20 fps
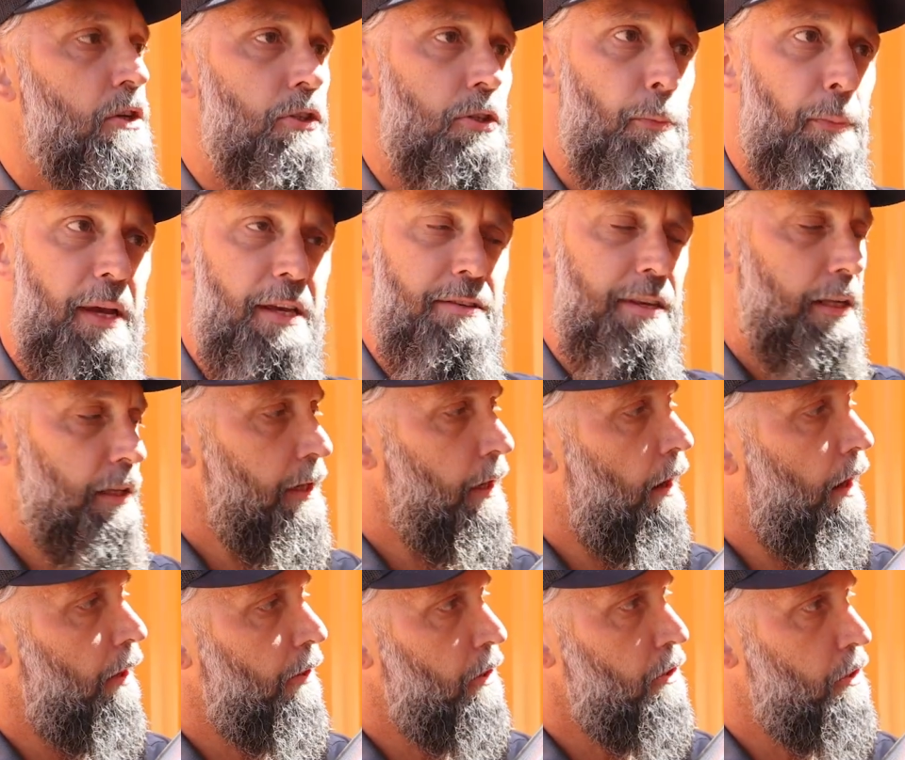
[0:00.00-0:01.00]
So basically
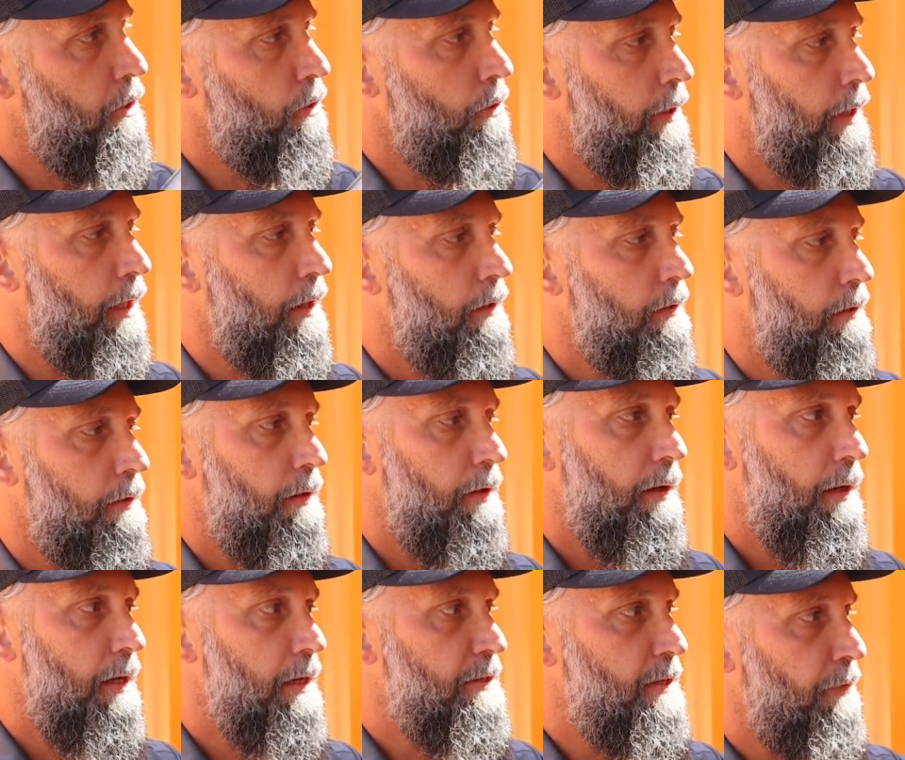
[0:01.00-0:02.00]
all you're doing
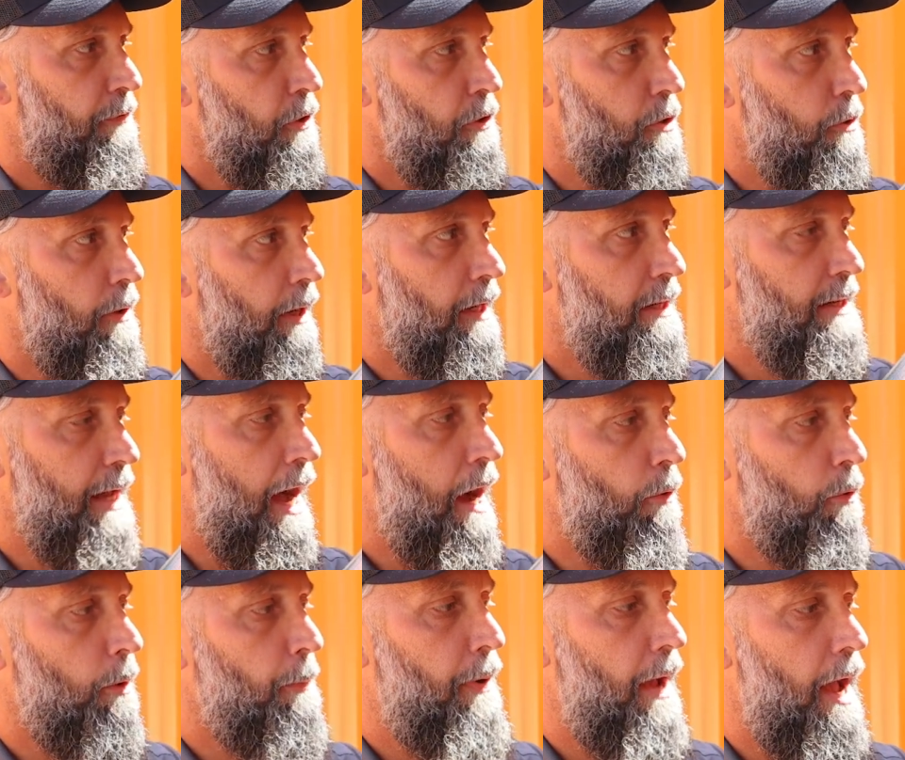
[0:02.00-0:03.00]
is if you're doing a
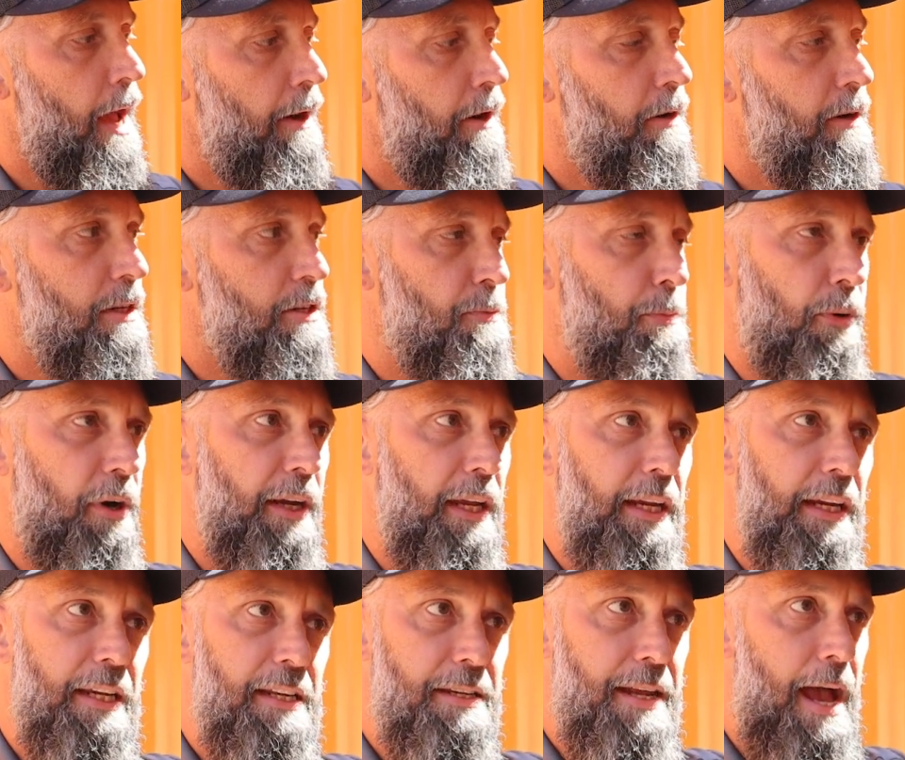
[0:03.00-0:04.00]
downward pattern is
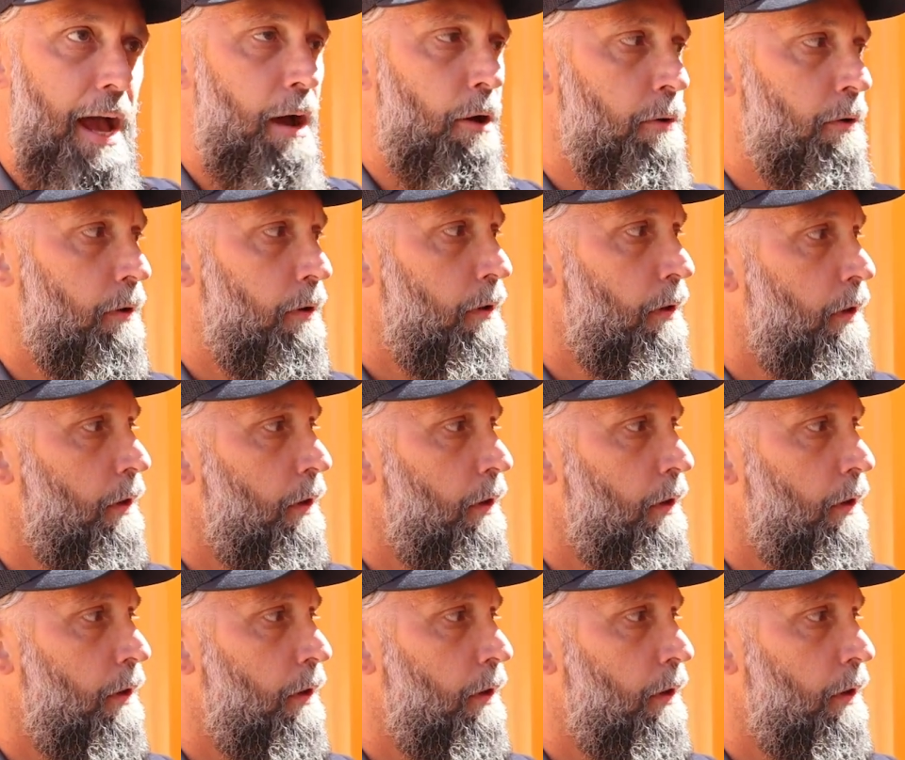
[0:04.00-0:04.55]
bringing it down